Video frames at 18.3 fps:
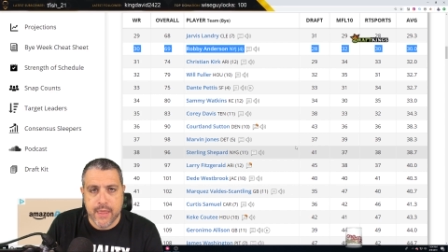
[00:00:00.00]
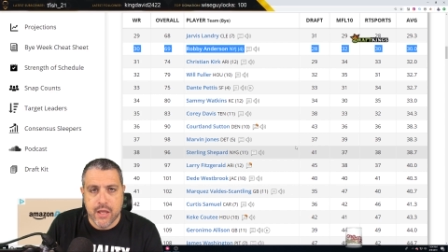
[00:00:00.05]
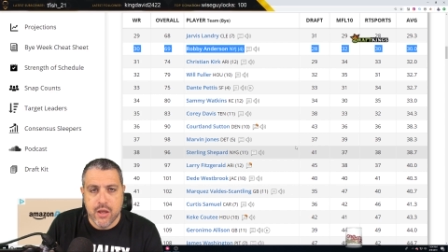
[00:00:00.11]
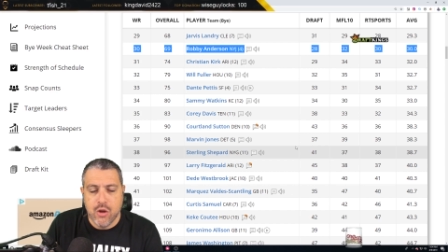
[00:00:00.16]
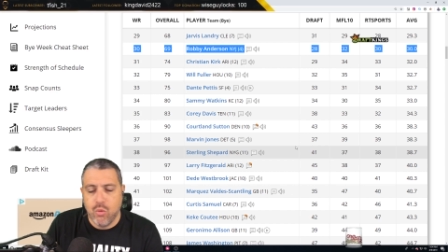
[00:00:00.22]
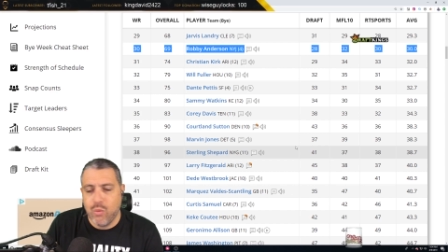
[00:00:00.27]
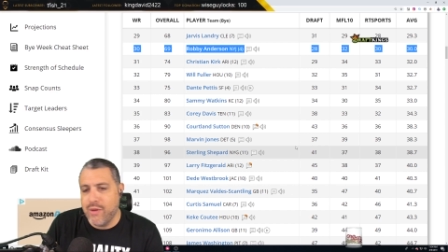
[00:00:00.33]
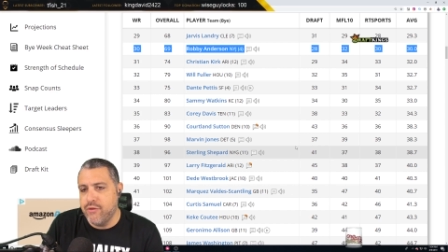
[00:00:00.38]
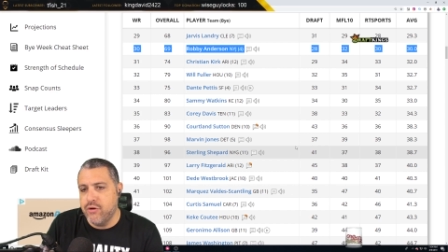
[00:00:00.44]

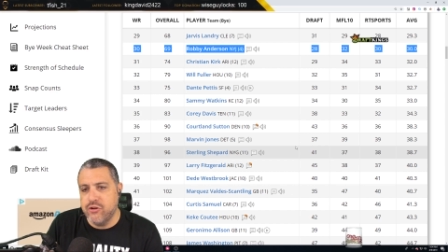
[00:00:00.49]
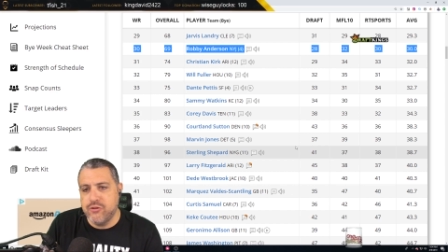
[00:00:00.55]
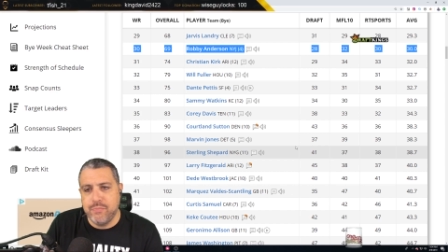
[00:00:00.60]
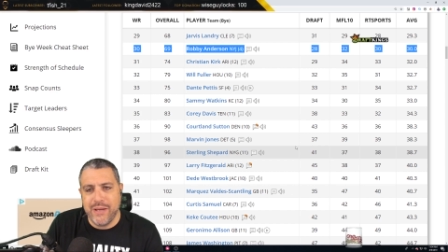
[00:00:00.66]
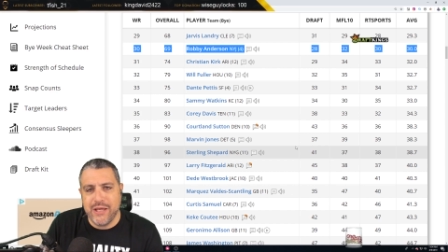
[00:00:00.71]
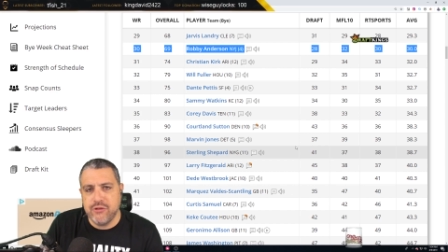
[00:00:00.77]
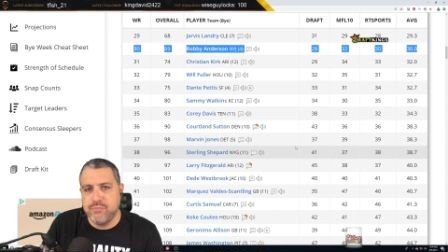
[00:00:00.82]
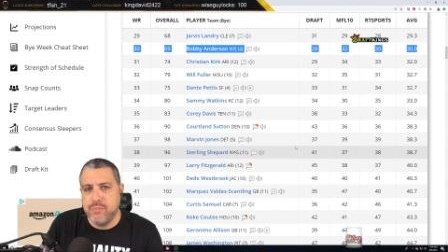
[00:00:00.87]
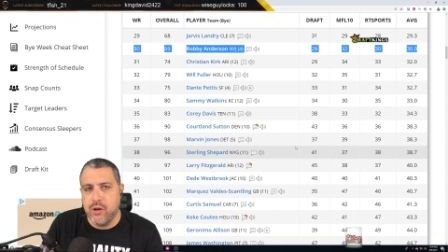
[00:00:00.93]
Whether it's
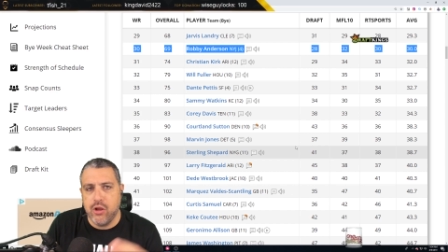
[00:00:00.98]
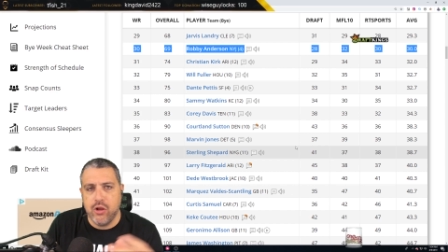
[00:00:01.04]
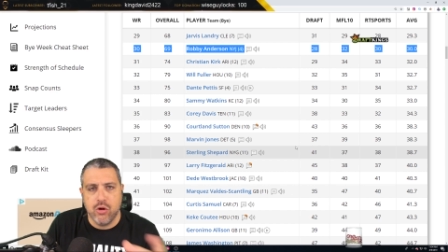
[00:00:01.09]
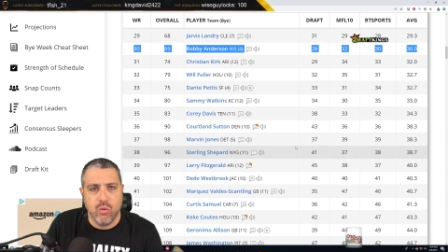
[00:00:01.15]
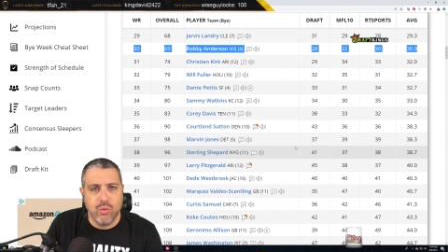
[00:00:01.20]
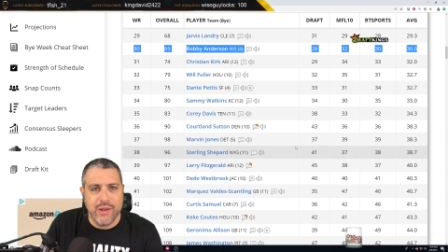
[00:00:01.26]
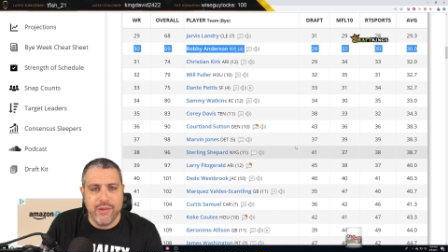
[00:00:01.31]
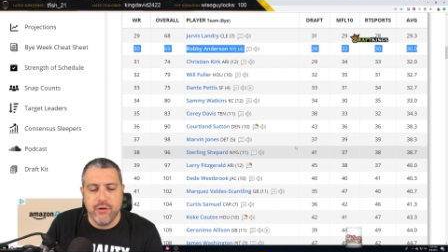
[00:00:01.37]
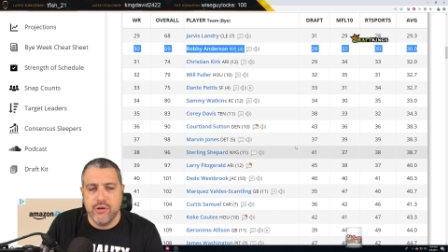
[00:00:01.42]
best ball or
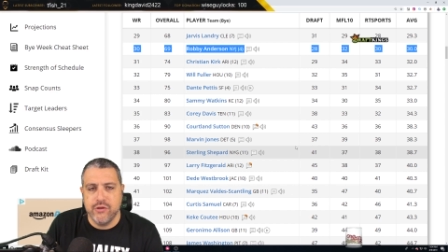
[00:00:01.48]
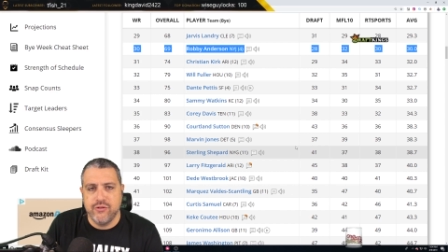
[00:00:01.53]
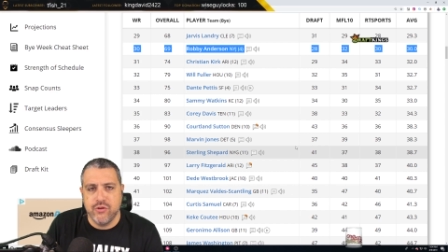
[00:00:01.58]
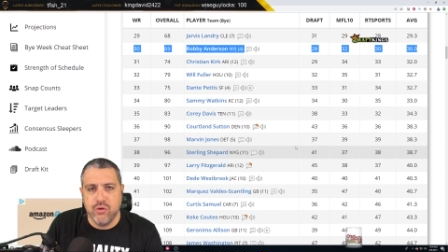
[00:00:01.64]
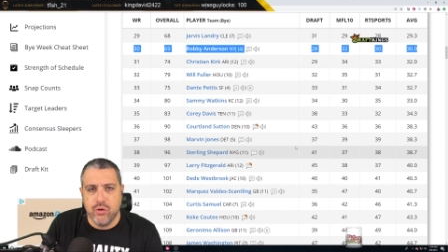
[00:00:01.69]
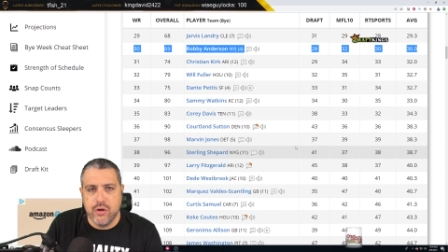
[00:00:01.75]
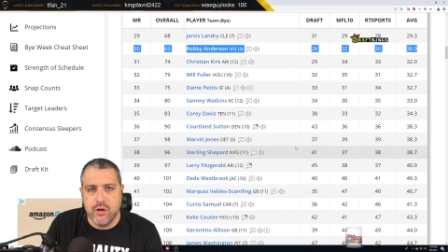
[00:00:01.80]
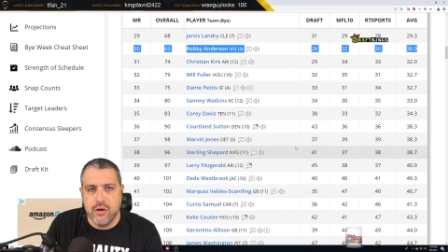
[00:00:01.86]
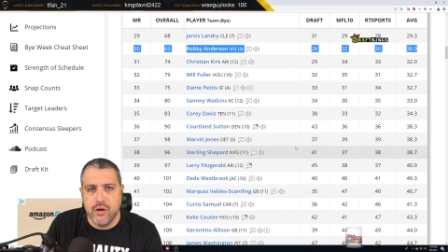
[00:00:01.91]
whether it's
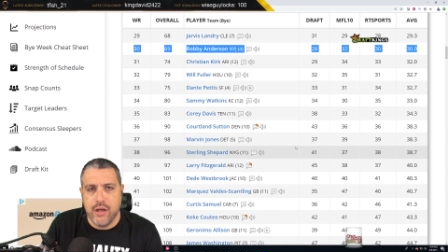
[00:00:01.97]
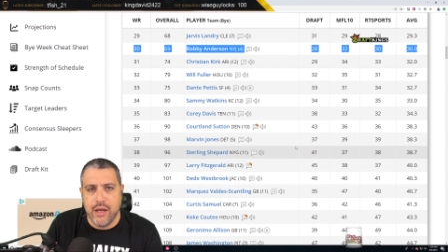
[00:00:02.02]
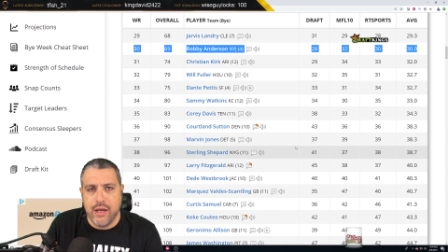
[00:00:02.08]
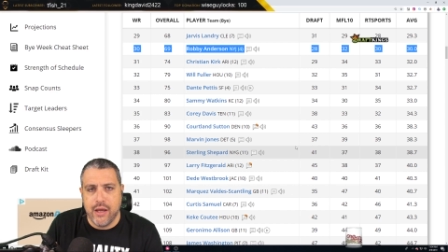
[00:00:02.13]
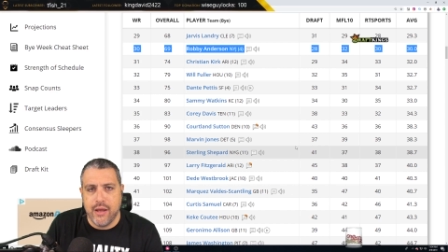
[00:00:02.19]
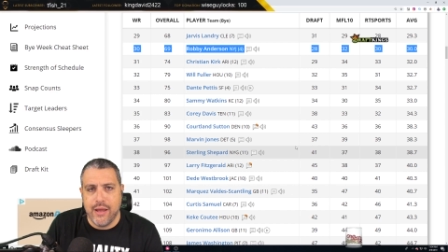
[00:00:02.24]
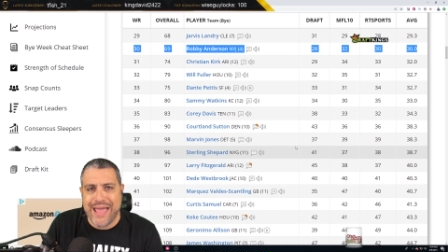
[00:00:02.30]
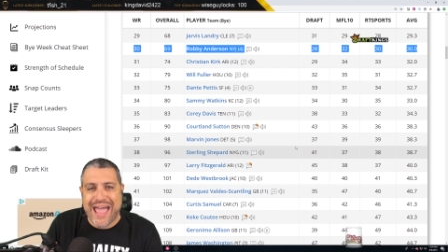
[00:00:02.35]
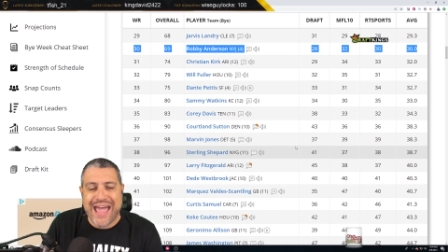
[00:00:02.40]
your
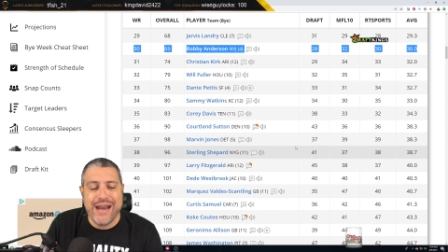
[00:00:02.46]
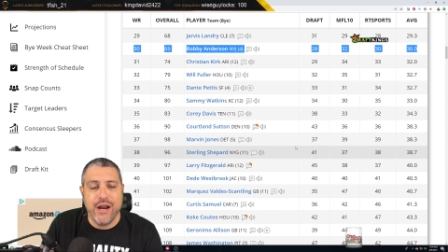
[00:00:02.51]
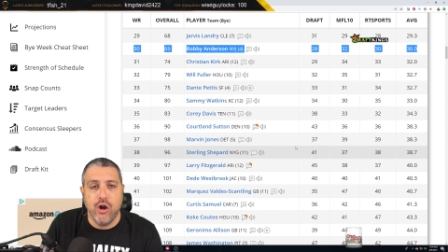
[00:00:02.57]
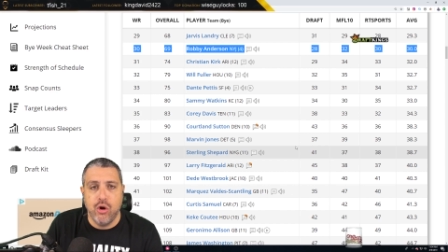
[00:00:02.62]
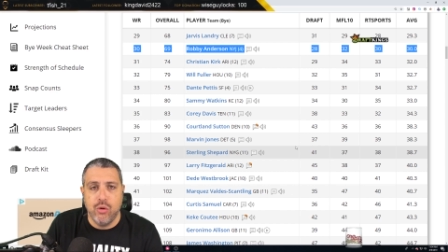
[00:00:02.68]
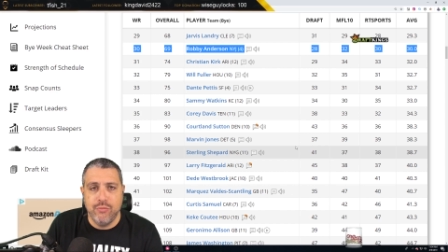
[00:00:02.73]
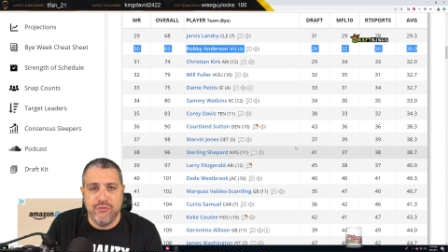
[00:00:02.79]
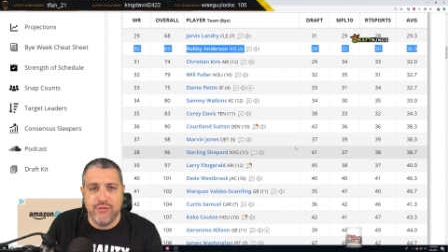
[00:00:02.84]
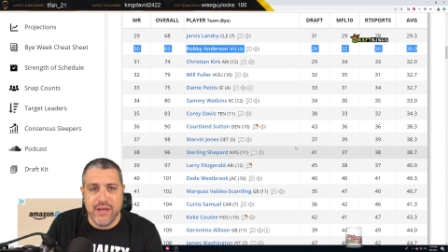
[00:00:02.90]
uh, at
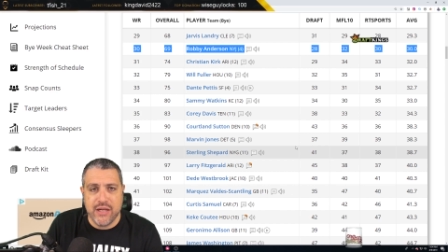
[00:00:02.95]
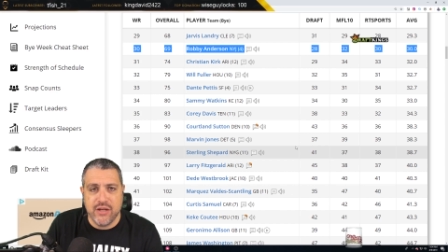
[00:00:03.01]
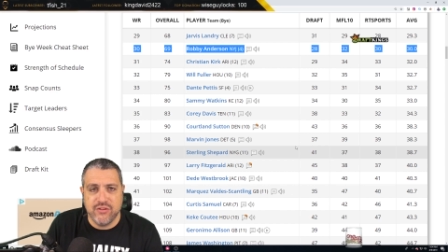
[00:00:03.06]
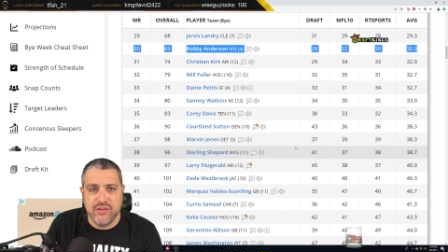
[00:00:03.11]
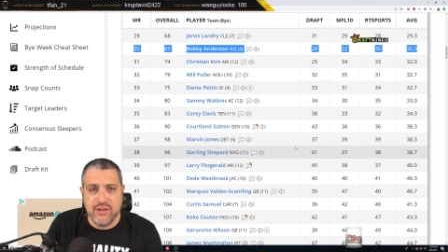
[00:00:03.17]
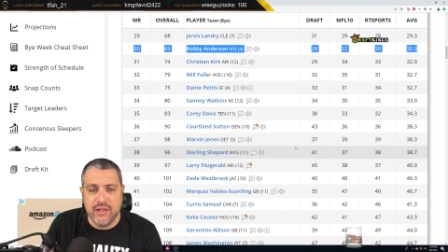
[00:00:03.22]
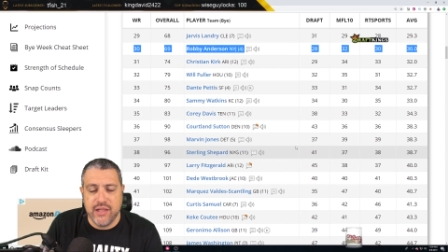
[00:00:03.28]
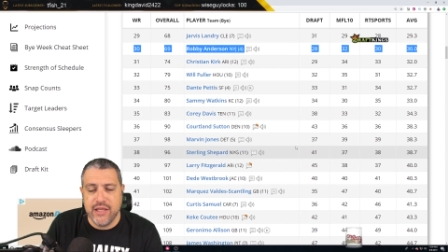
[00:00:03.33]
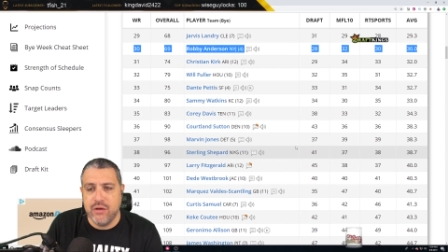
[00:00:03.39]
home
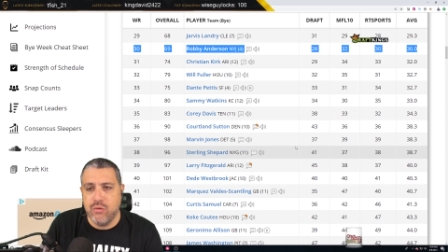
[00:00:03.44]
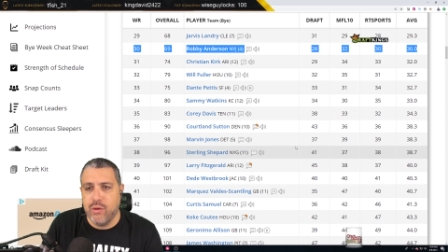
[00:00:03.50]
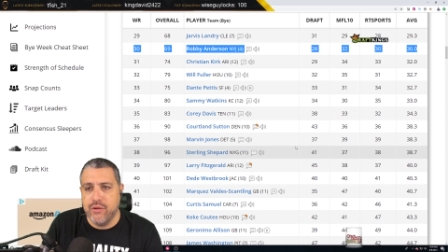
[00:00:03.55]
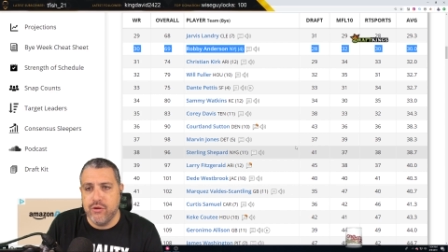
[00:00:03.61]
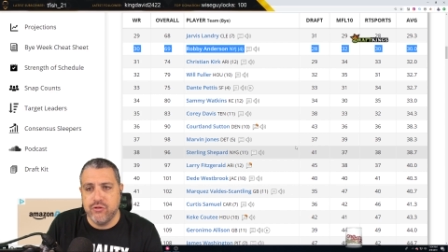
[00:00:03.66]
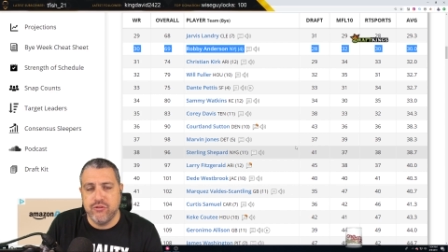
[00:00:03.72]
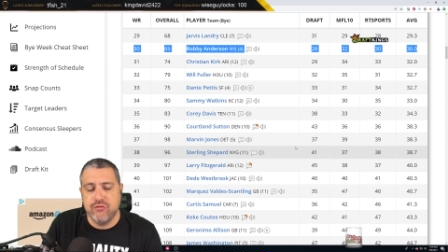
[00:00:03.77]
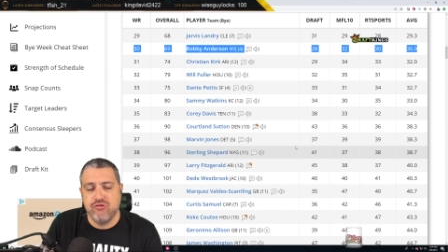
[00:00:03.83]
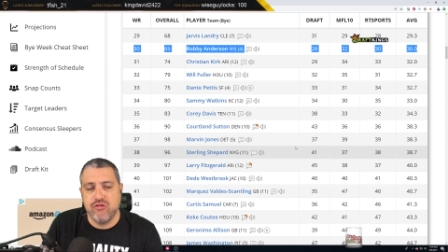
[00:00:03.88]
fantasy league,
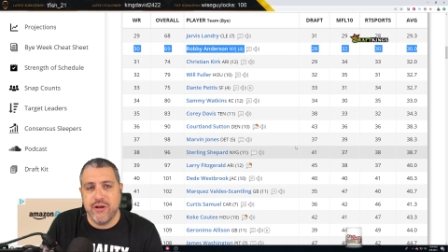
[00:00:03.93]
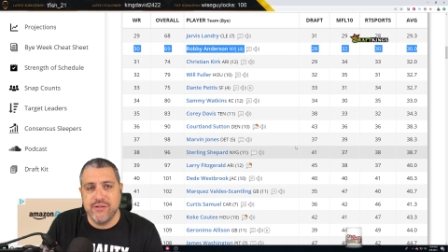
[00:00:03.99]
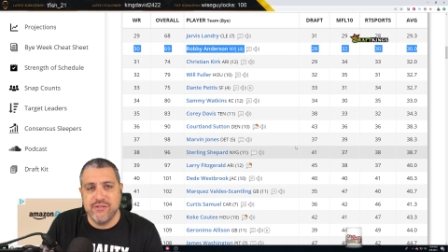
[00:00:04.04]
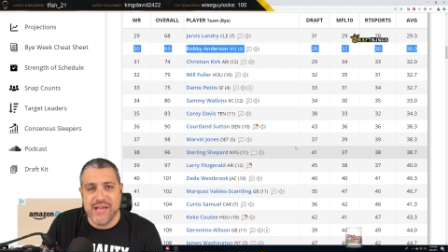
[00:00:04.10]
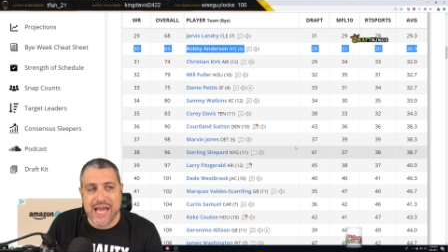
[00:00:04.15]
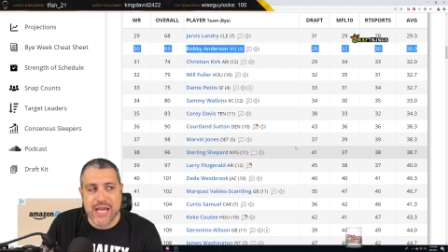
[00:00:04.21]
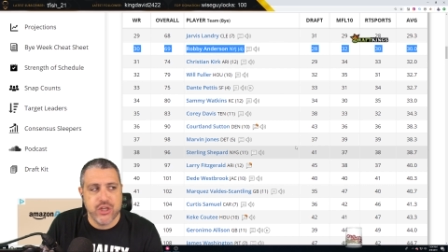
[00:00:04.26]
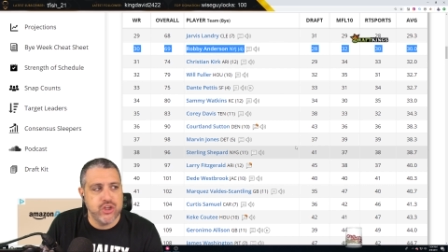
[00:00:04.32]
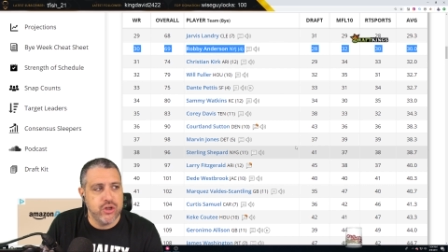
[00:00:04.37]
whether it's a
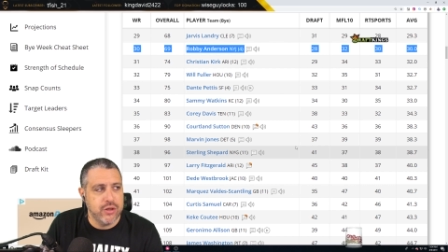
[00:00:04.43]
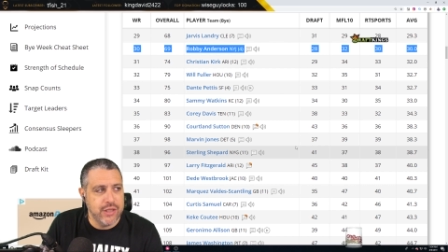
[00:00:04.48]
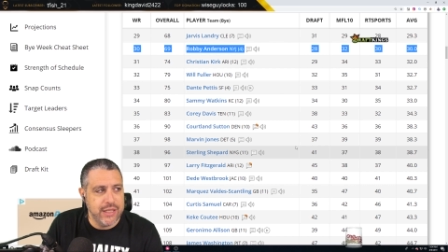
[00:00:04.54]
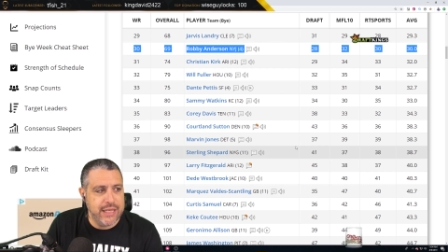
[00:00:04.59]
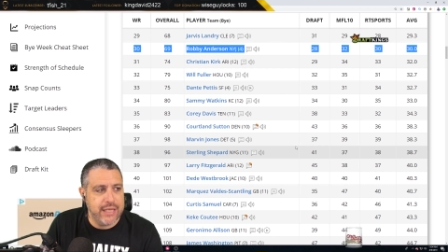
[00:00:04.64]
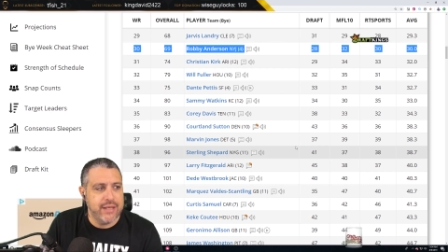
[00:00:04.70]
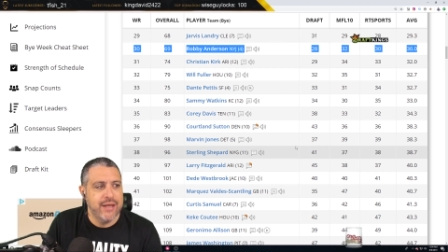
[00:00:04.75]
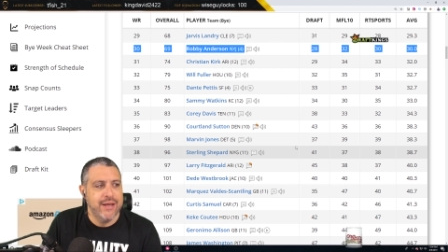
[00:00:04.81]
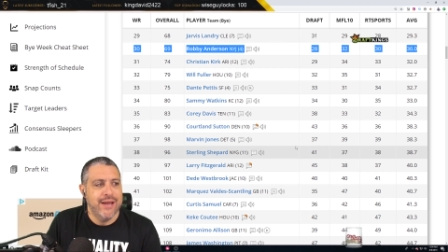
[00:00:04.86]
transactional
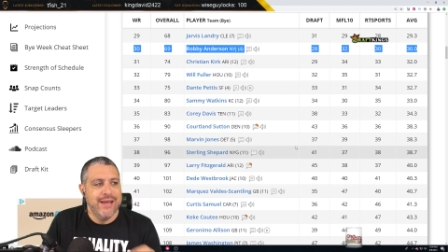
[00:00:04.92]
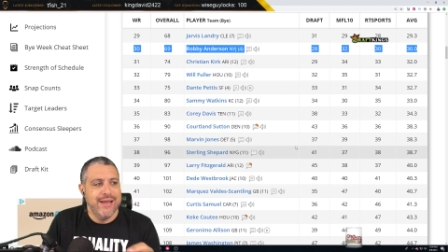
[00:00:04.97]
league,